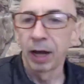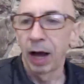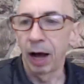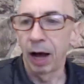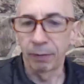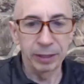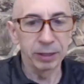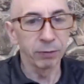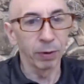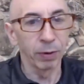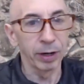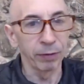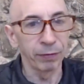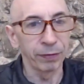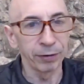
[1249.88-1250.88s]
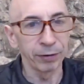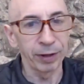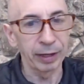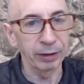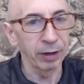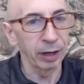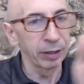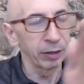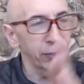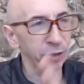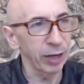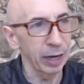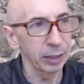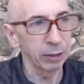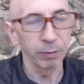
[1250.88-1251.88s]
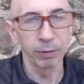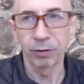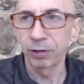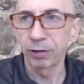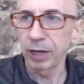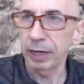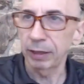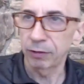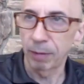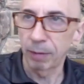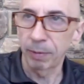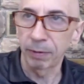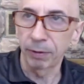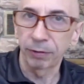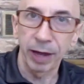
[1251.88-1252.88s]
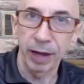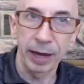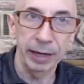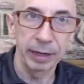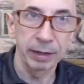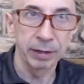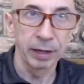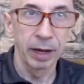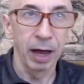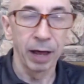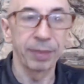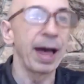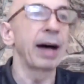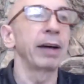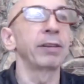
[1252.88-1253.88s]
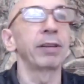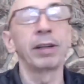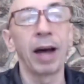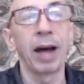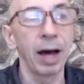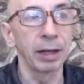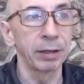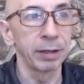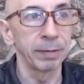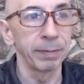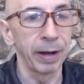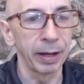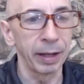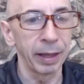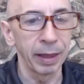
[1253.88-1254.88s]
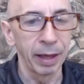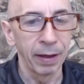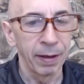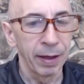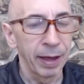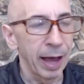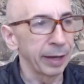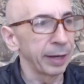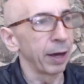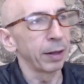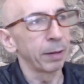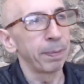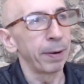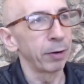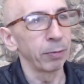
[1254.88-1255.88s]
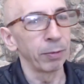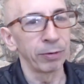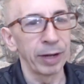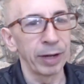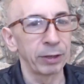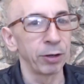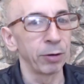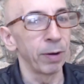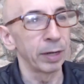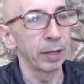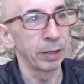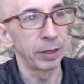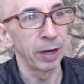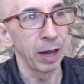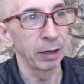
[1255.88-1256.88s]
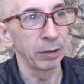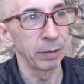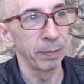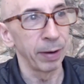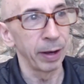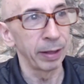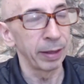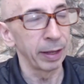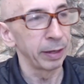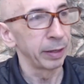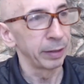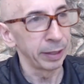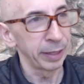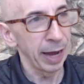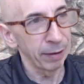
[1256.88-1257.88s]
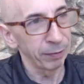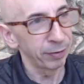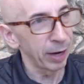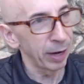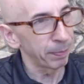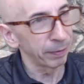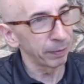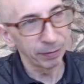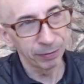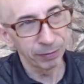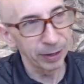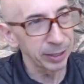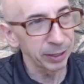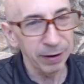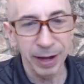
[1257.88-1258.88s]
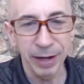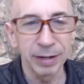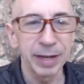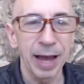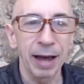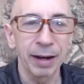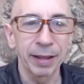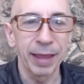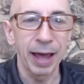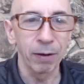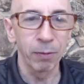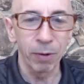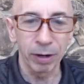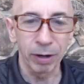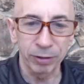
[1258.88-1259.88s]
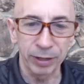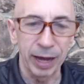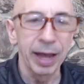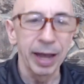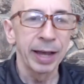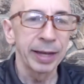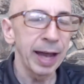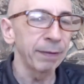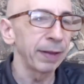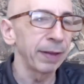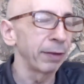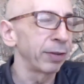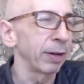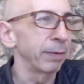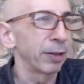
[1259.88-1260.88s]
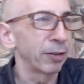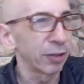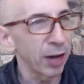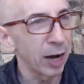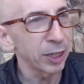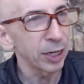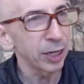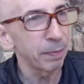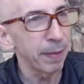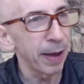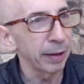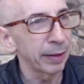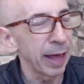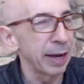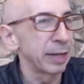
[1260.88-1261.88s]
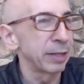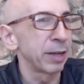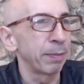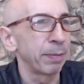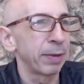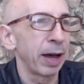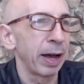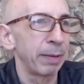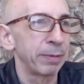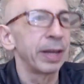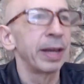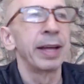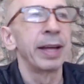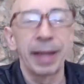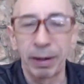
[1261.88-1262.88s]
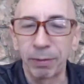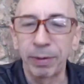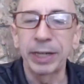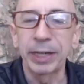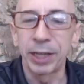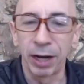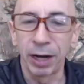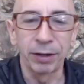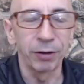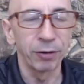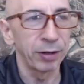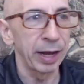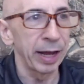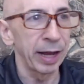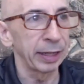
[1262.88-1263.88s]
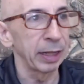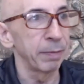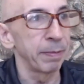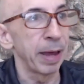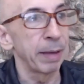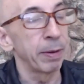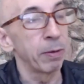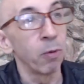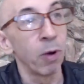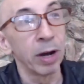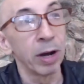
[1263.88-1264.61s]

which is one of the first things on the Schedule C. Someone will say it's $1,000 a month, and the other person will say $200 a month. But did you have separate refrigerators? How did that work? So you have to have some discussion about that, and sometimes they reach an understanding that maybe one